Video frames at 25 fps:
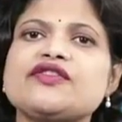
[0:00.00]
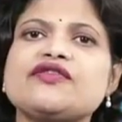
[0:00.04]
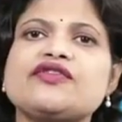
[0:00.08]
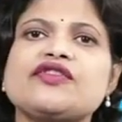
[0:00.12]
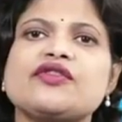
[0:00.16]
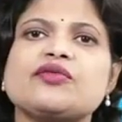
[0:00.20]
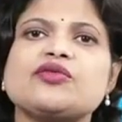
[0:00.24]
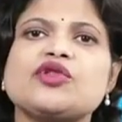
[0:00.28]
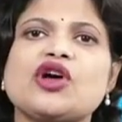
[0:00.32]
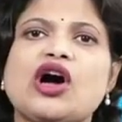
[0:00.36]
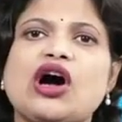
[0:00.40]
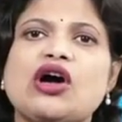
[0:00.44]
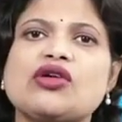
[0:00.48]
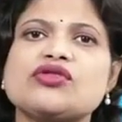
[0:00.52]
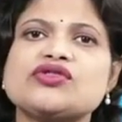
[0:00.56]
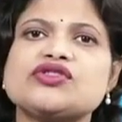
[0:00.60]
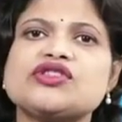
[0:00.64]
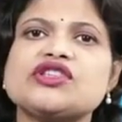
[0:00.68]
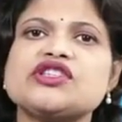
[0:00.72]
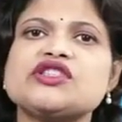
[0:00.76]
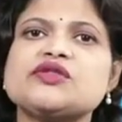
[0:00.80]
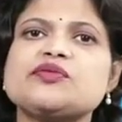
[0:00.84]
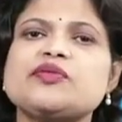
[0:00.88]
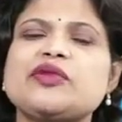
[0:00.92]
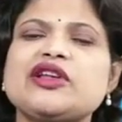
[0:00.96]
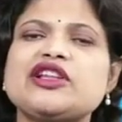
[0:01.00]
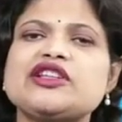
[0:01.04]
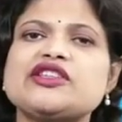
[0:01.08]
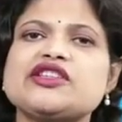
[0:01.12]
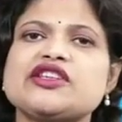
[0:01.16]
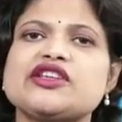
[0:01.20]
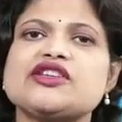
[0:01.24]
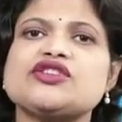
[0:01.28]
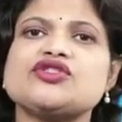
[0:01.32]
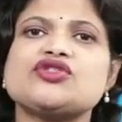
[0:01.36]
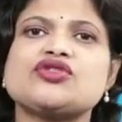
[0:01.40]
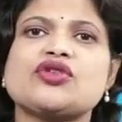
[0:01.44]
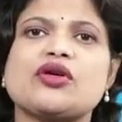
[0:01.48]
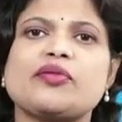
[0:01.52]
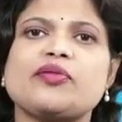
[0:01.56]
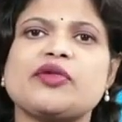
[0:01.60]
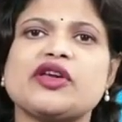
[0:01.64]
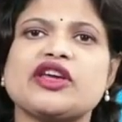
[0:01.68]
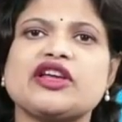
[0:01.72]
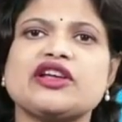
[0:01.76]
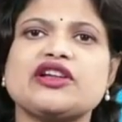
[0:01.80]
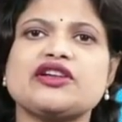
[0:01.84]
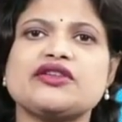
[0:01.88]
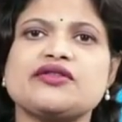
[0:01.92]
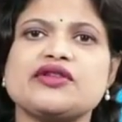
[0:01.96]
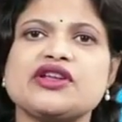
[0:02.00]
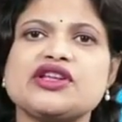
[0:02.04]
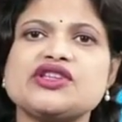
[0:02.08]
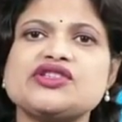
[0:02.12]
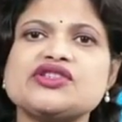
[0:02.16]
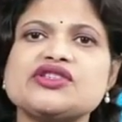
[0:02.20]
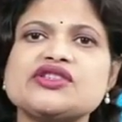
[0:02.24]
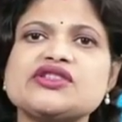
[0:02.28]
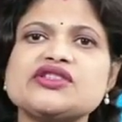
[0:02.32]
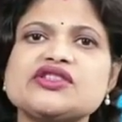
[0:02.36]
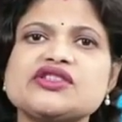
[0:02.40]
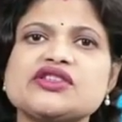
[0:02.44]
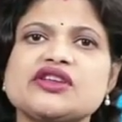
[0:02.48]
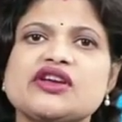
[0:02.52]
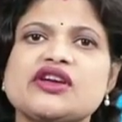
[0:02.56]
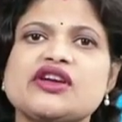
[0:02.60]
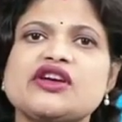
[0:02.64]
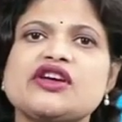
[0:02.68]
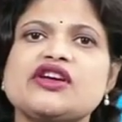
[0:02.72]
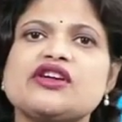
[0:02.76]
from the houses built in tropical regions,